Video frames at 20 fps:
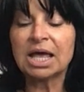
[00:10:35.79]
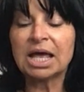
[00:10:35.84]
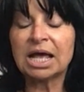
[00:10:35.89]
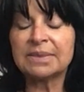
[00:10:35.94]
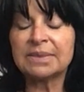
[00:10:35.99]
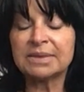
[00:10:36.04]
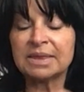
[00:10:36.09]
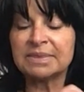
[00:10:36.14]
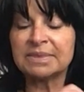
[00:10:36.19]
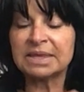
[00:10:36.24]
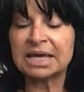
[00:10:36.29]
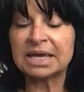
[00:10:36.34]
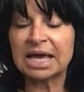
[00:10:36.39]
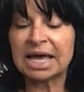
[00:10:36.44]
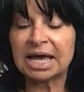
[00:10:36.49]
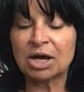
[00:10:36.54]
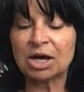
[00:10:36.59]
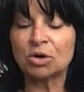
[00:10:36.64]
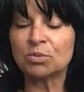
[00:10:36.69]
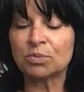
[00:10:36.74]
and then the
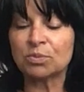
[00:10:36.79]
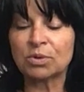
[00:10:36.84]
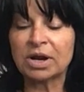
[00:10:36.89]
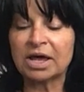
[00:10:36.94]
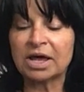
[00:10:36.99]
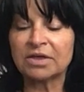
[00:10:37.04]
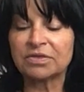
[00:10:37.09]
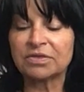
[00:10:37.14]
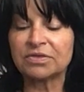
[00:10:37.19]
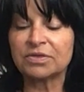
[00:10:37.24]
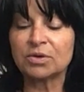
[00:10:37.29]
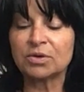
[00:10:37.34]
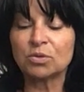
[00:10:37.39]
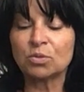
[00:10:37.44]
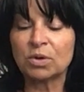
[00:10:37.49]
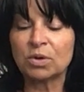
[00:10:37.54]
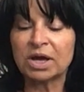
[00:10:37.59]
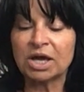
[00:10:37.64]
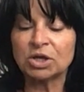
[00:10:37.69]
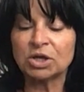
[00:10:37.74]
out-breath
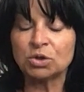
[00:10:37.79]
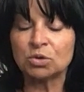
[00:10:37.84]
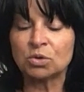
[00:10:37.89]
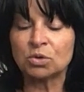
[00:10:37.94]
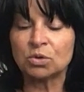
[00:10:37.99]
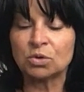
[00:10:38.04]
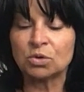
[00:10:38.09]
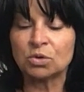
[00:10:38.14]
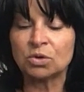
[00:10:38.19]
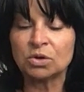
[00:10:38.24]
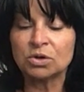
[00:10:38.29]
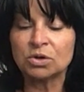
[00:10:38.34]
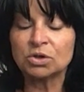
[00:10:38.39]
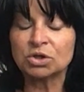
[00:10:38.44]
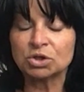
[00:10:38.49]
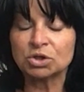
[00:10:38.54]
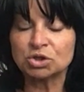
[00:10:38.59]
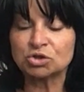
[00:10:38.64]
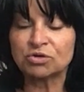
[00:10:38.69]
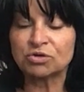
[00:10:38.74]
where you're
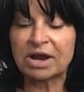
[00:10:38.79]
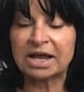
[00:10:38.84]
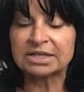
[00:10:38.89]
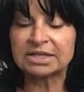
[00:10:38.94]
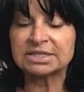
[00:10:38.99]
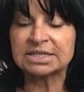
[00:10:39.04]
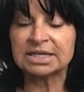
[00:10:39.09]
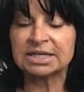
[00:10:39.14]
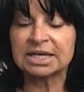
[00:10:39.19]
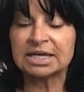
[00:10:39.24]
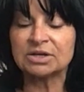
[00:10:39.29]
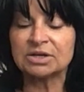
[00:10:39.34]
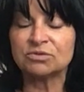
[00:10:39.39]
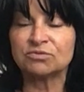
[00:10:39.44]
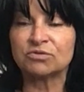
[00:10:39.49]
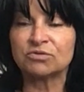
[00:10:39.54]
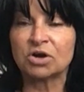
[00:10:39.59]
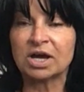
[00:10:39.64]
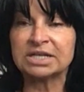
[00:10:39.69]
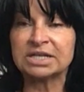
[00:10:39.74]
contracting it
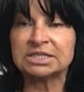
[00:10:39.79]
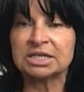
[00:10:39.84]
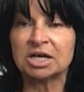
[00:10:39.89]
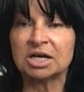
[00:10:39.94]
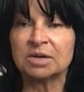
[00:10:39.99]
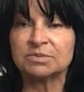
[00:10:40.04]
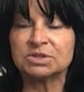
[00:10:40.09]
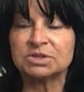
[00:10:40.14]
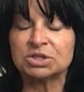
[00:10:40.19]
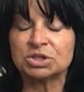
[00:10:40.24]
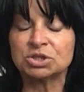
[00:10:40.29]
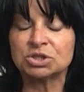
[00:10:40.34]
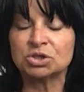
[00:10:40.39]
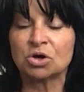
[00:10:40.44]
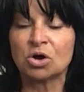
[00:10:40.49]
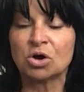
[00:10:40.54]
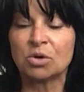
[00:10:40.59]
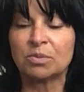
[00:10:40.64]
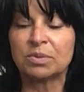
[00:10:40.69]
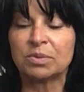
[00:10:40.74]
and riding up to the
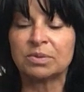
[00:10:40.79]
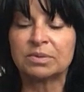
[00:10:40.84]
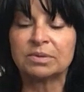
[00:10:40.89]
top,